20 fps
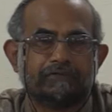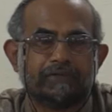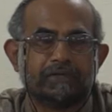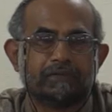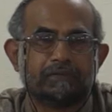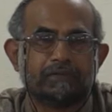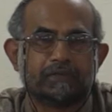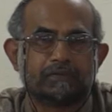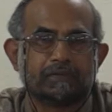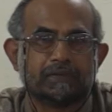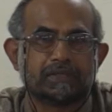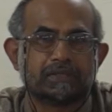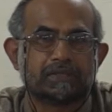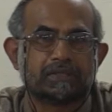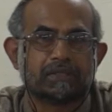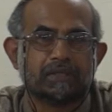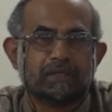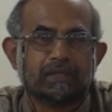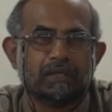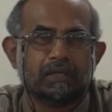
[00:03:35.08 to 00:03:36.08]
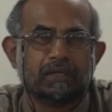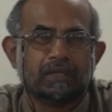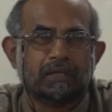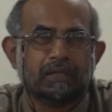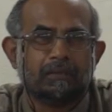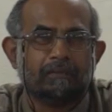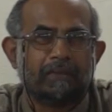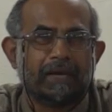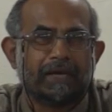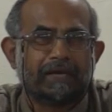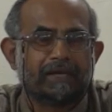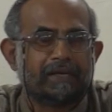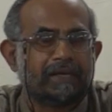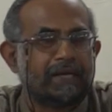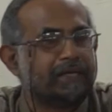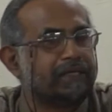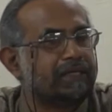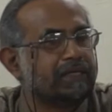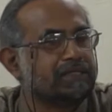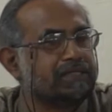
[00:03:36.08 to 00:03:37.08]
field, which was back in
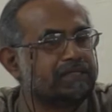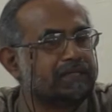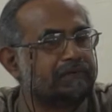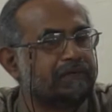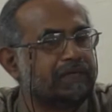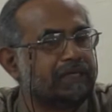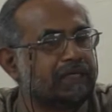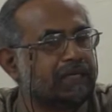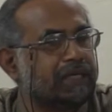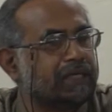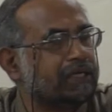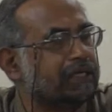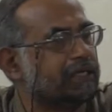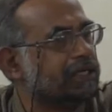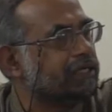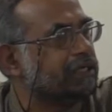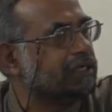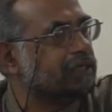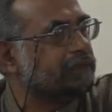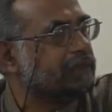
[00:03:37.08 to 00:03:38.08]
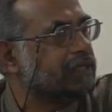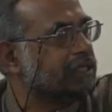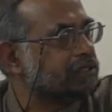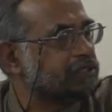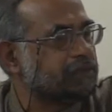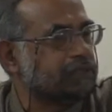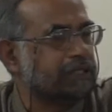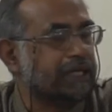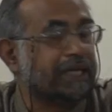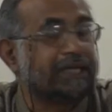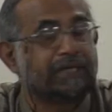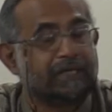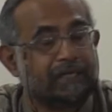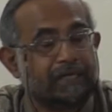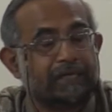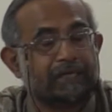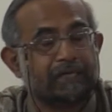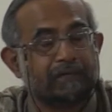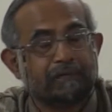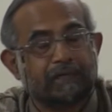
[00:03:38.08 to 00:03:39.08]
1979 and 80, we actually, 80
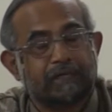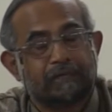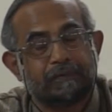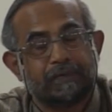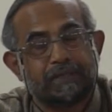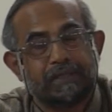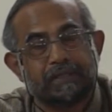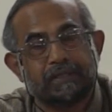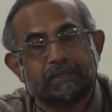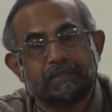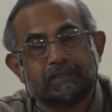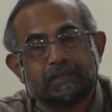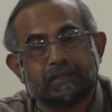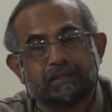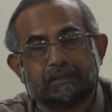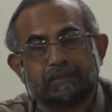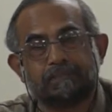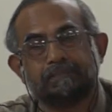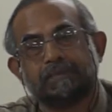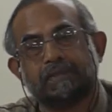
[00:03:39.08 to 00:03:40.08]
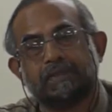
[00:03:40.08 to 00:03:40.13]
and 81, we did a